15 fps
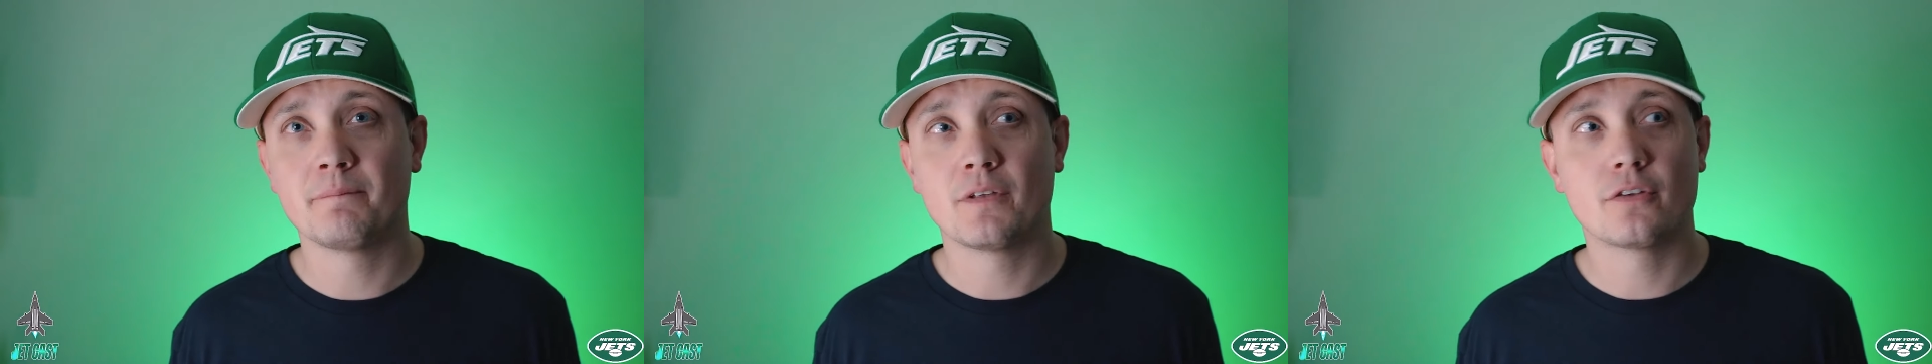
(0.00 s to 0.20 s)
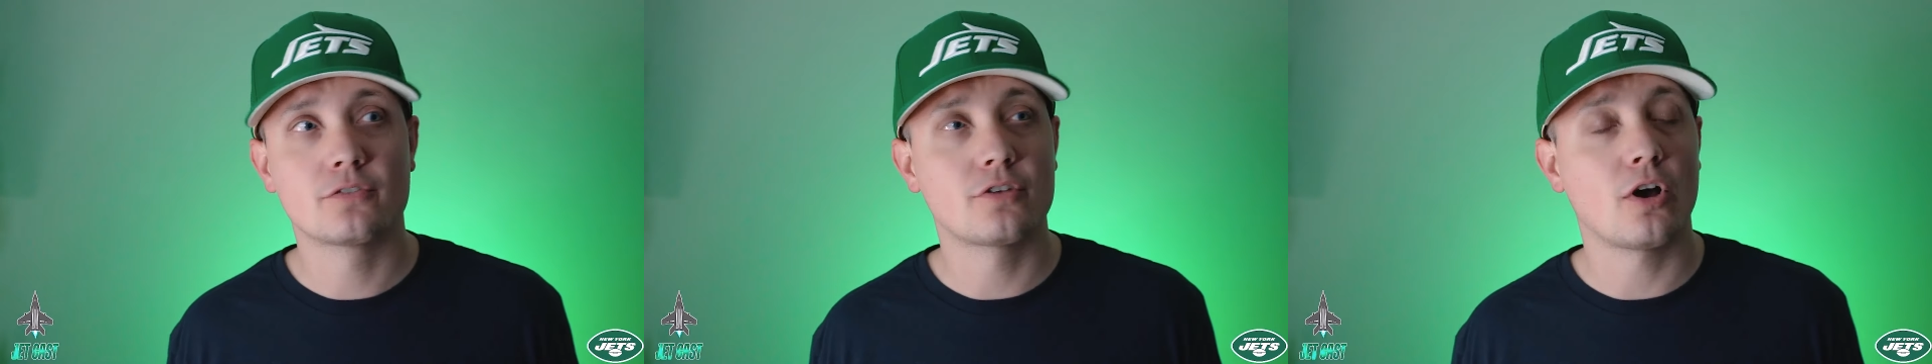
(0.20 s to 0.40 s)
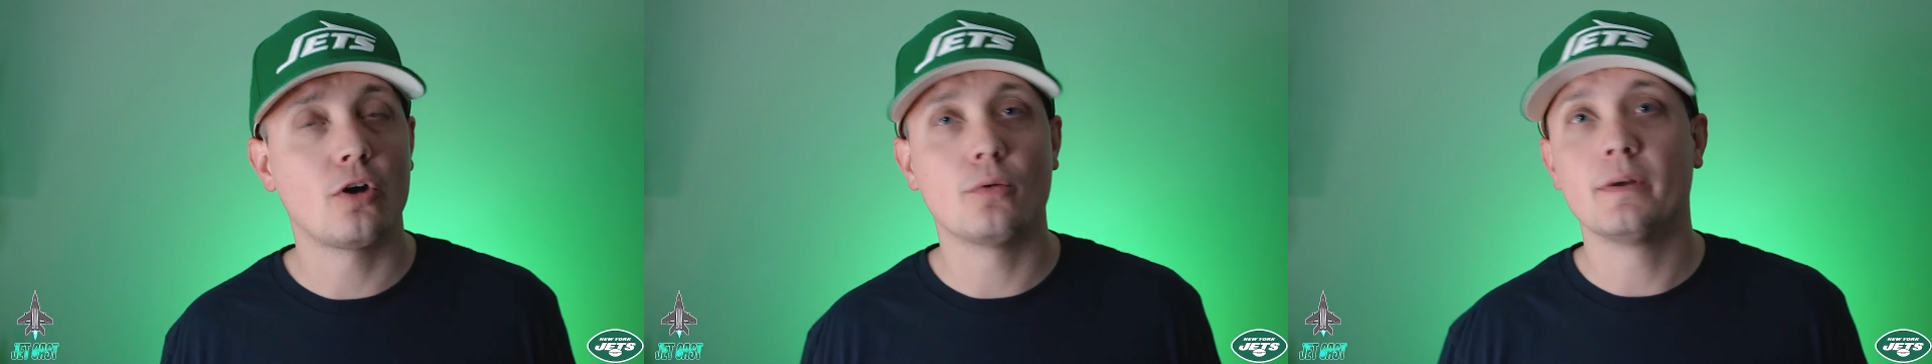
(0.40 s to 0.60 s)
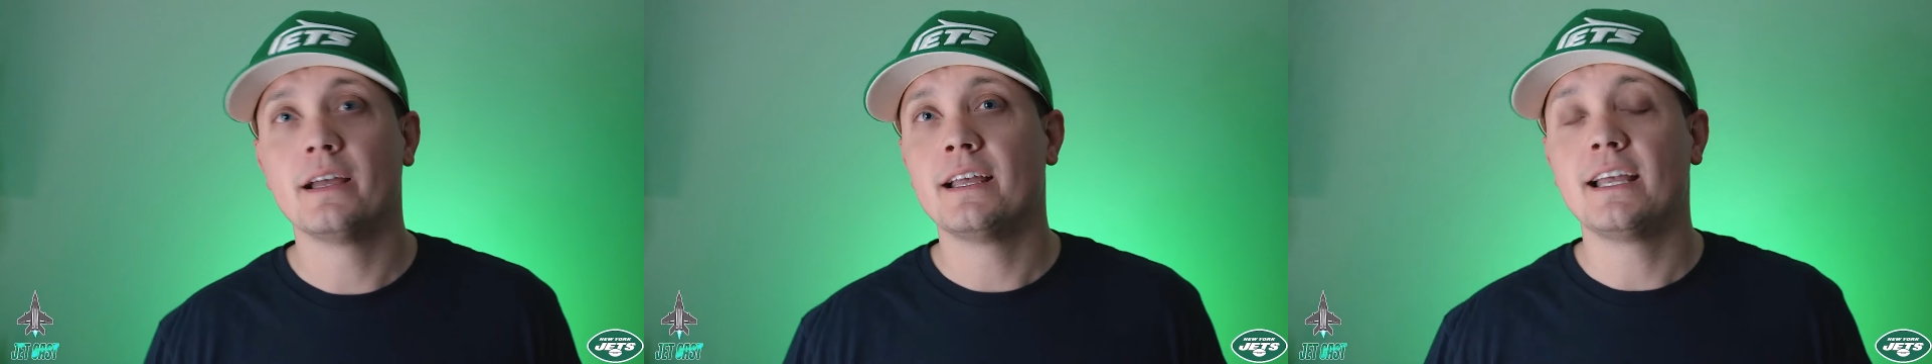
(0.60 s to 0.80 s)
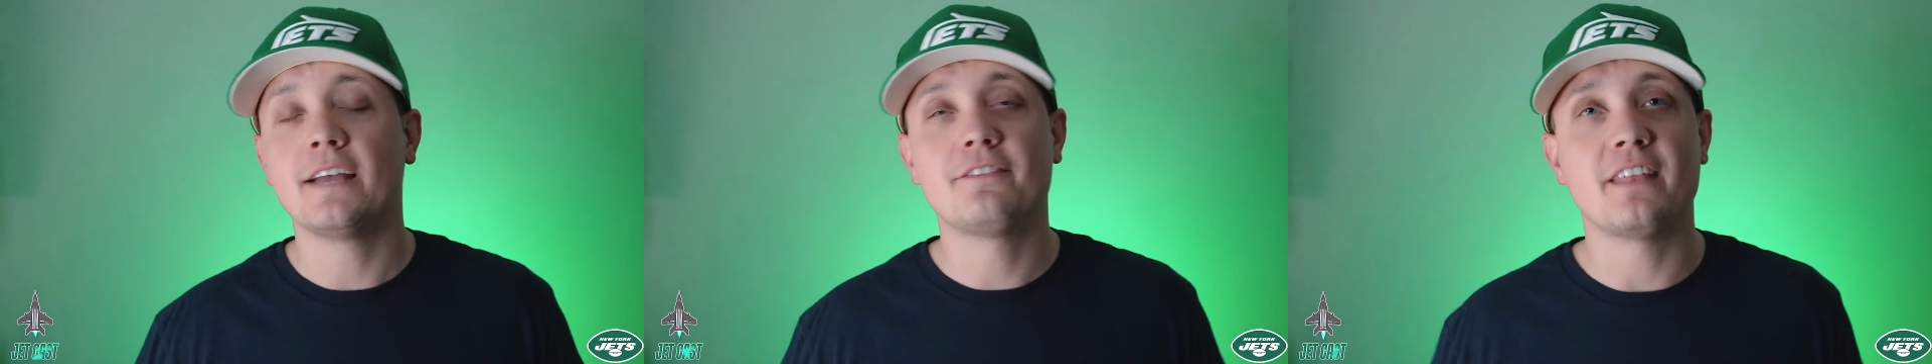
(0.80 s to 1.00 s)
So
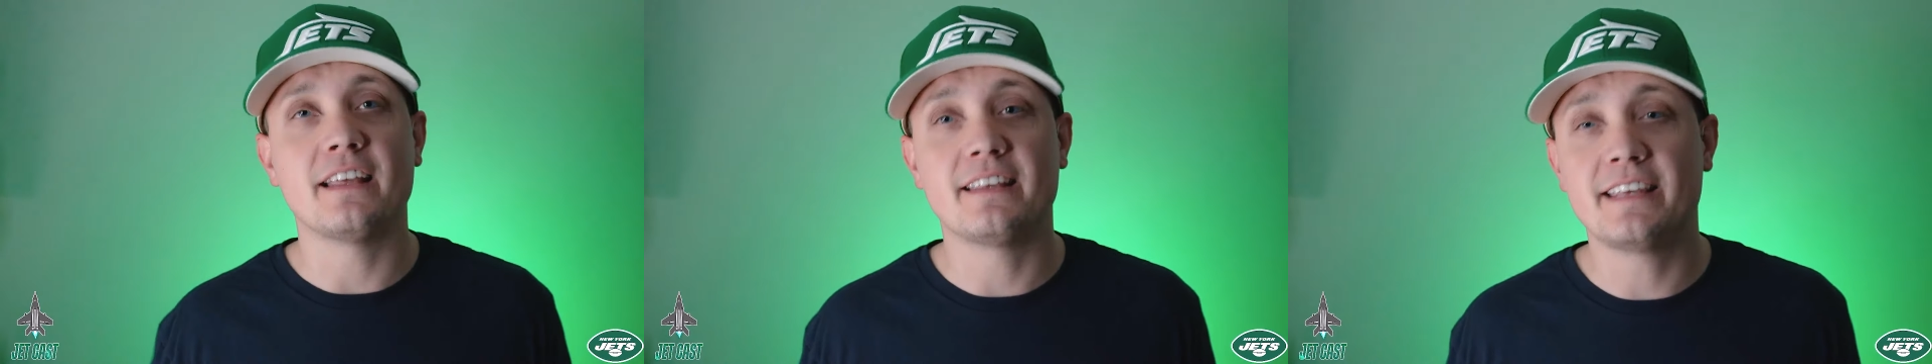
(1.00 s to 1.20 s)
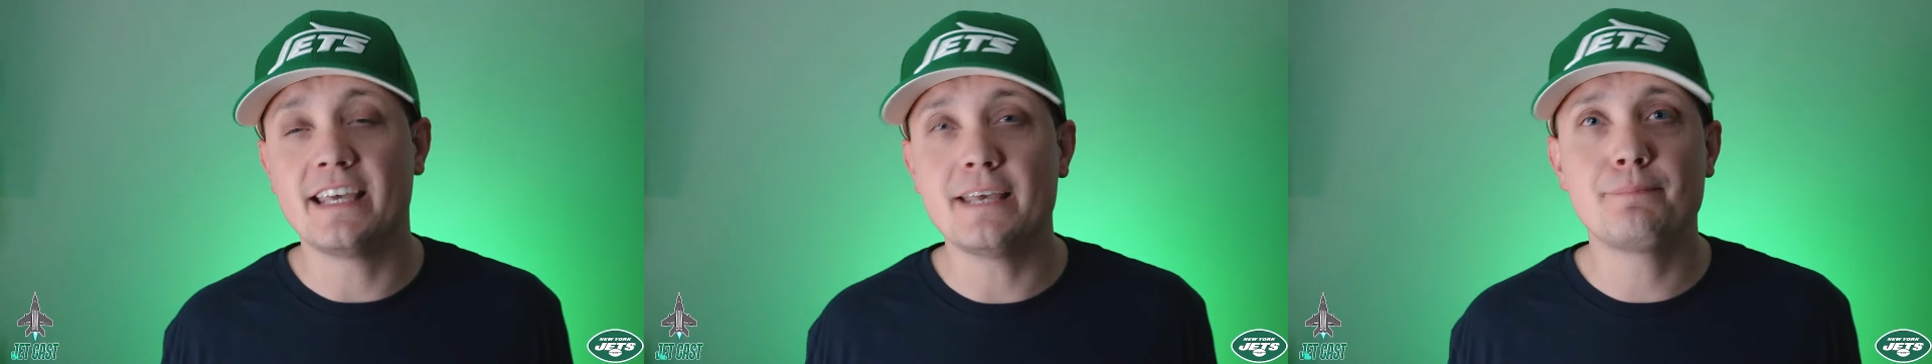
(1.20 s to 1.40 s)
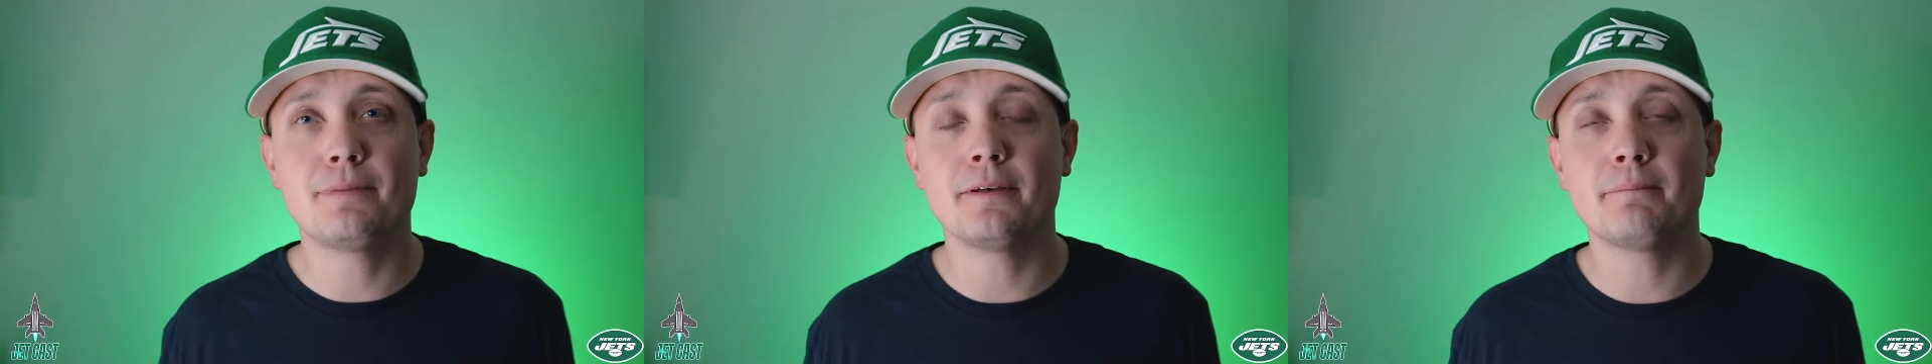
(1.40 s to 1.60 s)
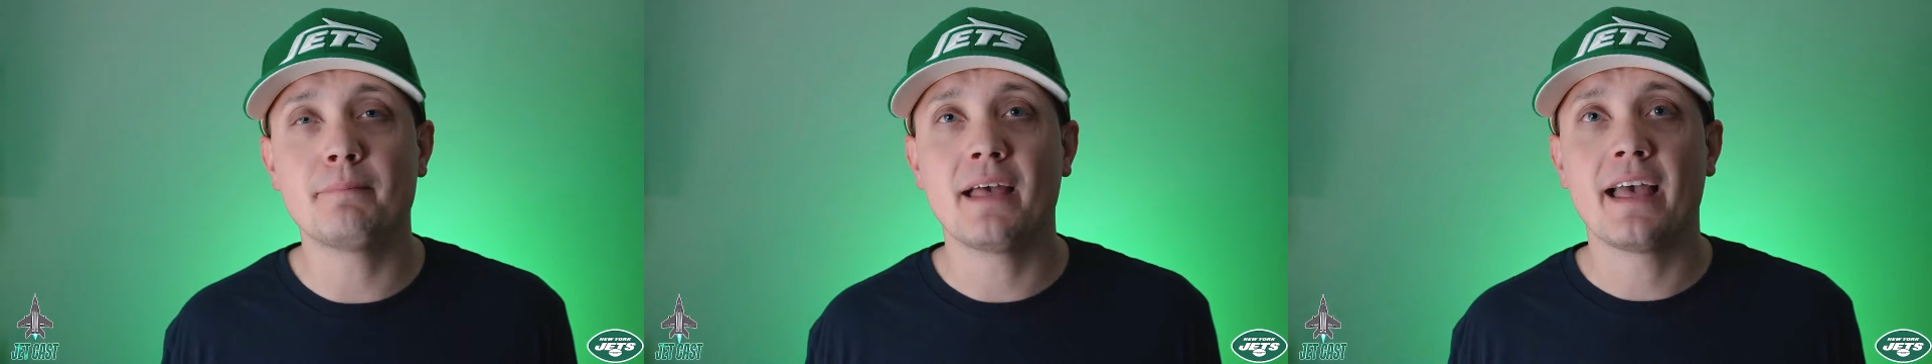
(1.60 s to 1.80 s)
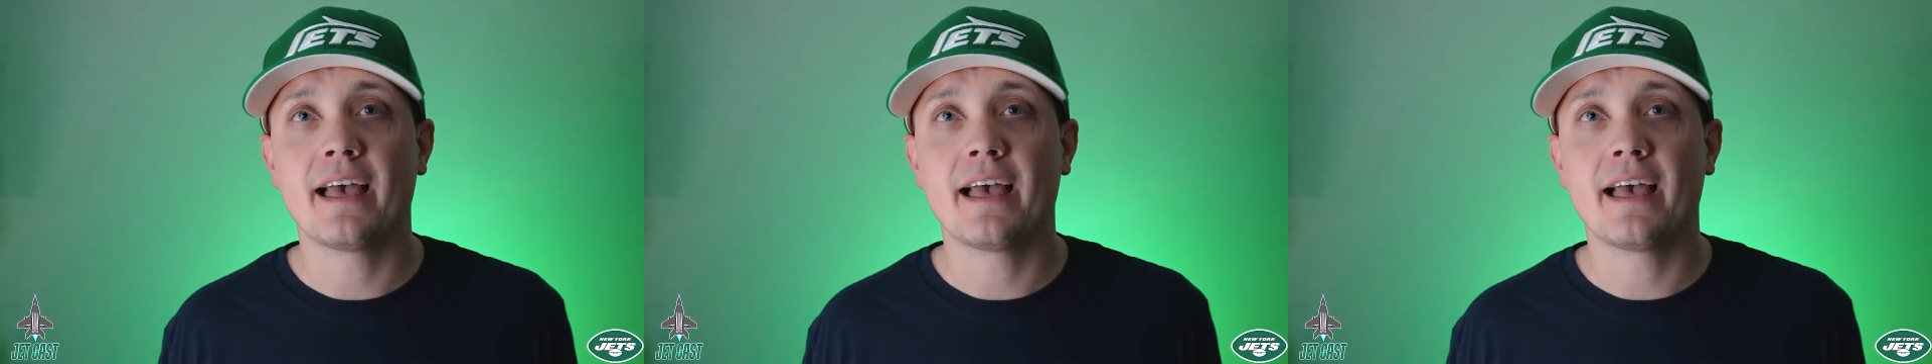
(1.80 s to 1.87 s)
if they keep him